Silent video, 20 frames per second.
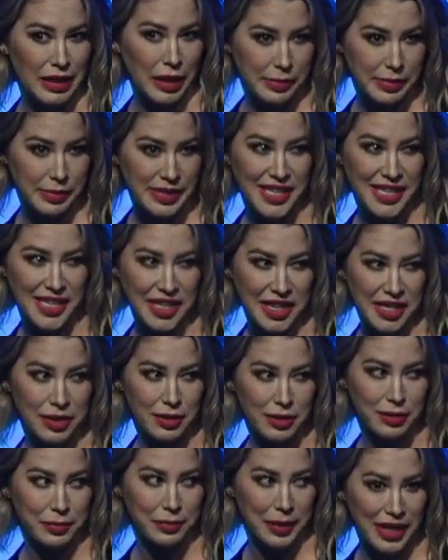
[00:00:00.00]
I'm sitting
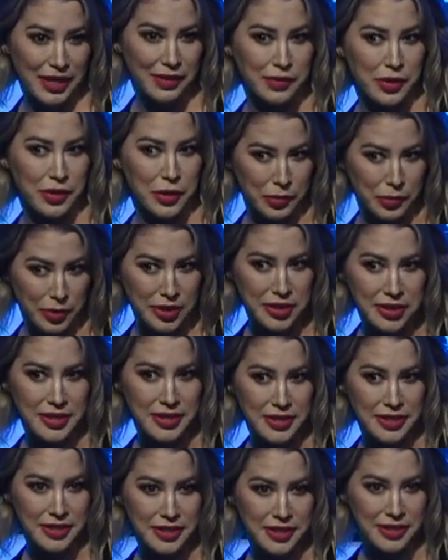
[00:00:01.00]
there waiting for the
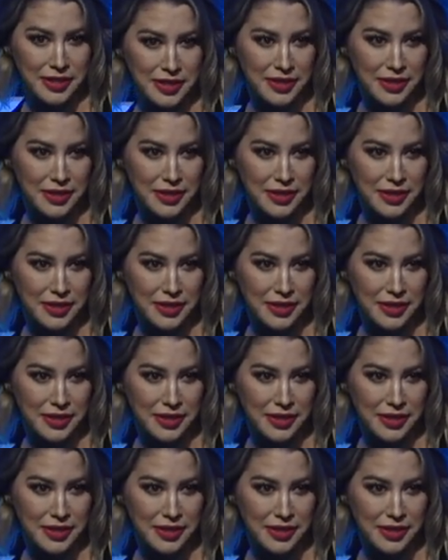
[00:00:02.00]
worst,